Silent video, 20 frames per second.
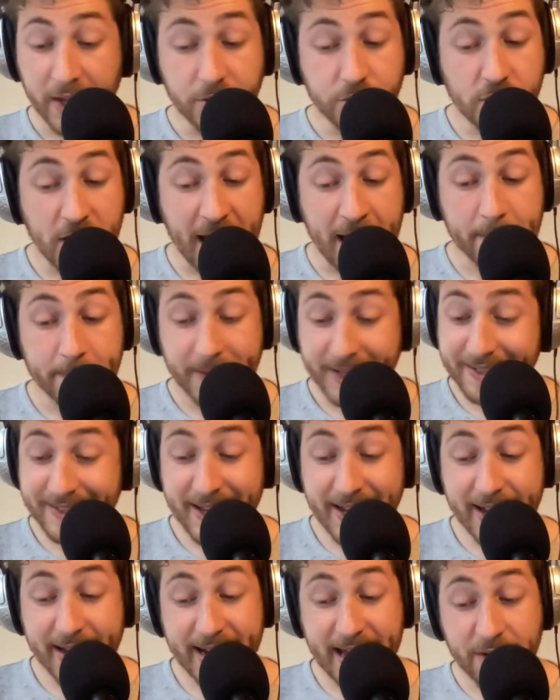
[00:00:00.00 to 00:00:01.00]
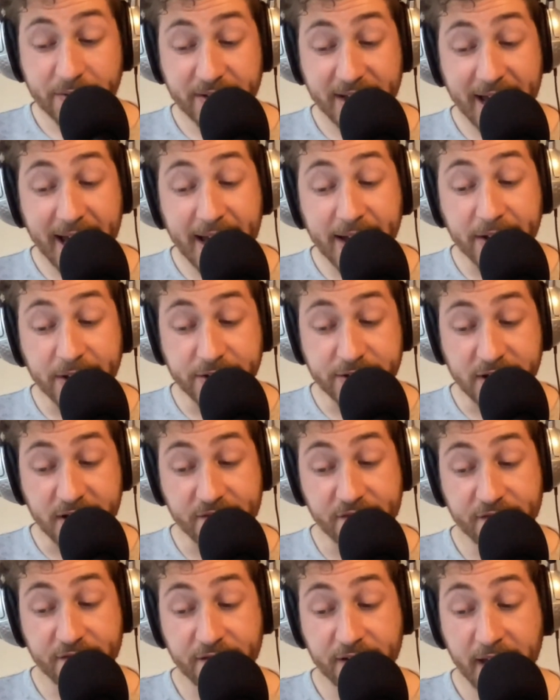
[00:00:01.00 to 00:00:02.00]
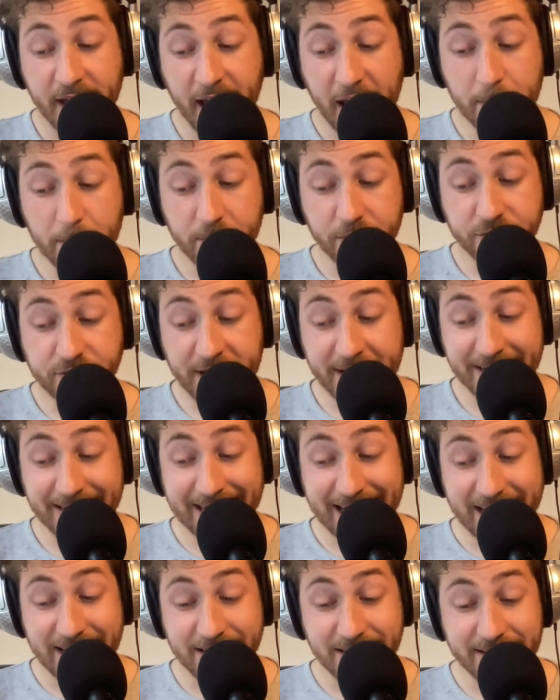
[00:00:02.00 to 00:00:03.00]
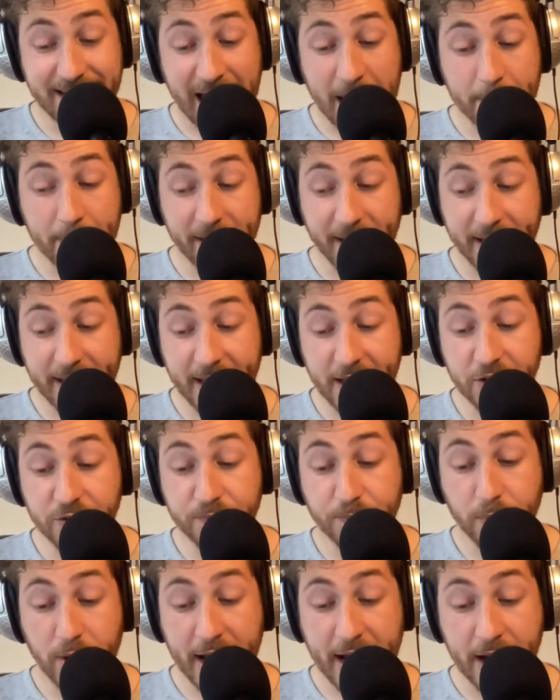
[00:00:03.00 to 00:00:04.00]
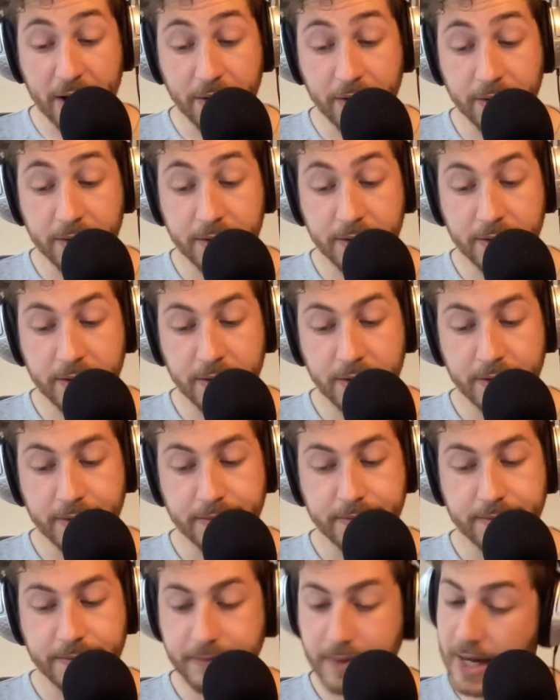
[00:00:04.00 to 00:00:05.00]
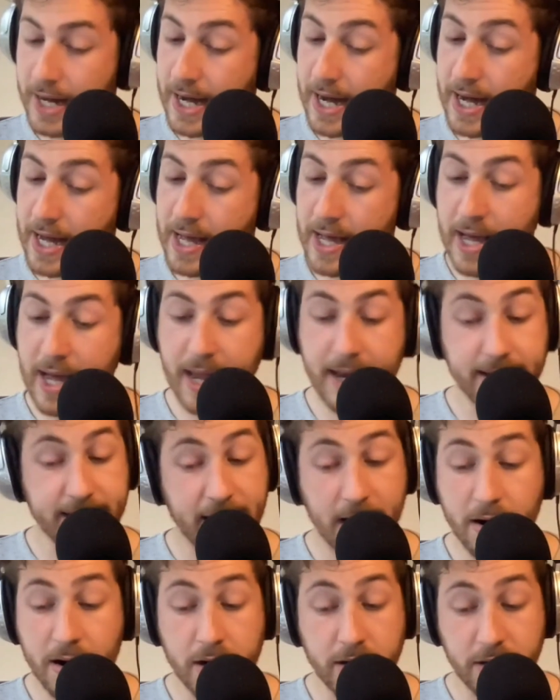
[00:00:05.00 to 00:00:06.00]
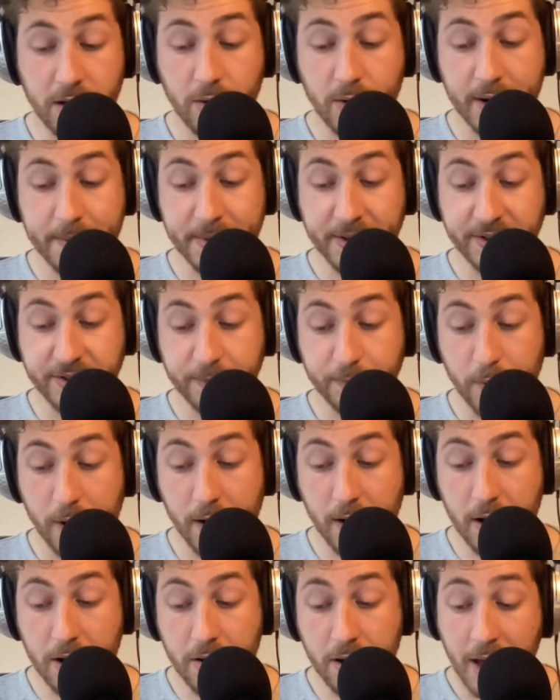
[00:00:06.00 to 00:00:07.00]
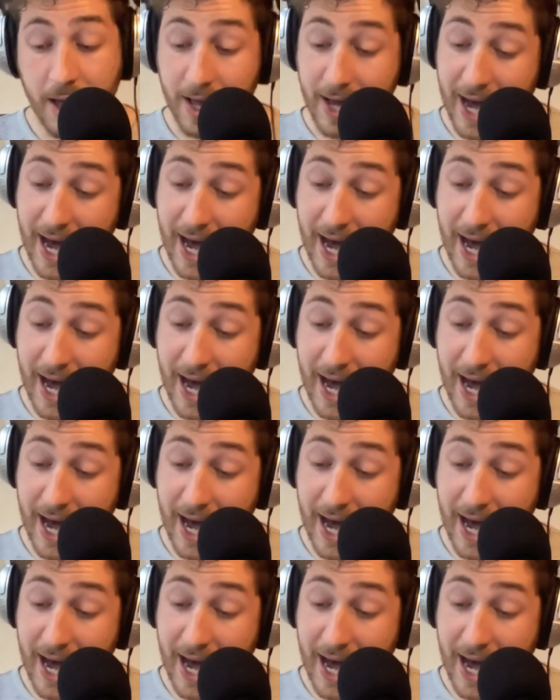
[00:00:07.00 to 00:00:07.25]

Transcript: Japp had taken out a handkerchief and was gently dabbing his brow. I daren't do it, Mr. Poirot.